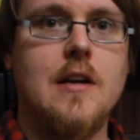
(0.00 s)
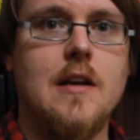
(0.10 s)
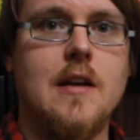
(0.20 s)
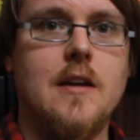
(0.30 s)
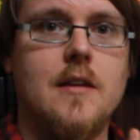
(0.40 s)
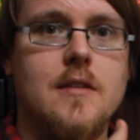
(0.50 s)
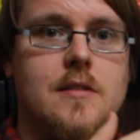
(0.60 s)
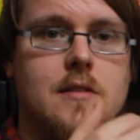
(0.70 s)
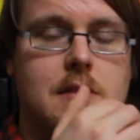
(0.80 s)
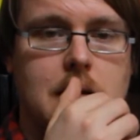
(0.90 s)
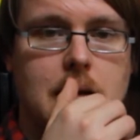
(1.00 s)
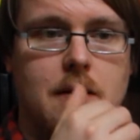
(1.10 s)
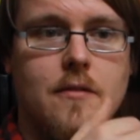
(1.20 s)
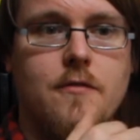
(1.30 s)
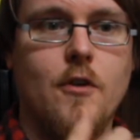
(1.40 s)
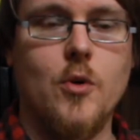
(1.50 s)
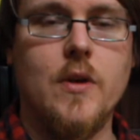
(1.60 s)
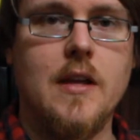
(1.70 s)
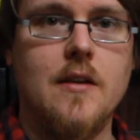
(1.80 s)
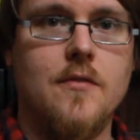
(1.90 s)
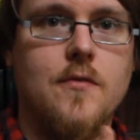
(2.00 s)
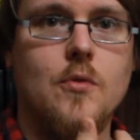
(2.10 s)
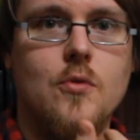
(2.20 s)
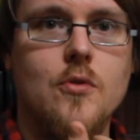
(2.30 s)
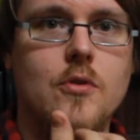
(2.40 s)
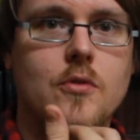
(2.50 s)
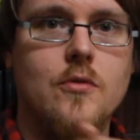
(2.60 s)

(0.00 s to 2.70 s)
is following it for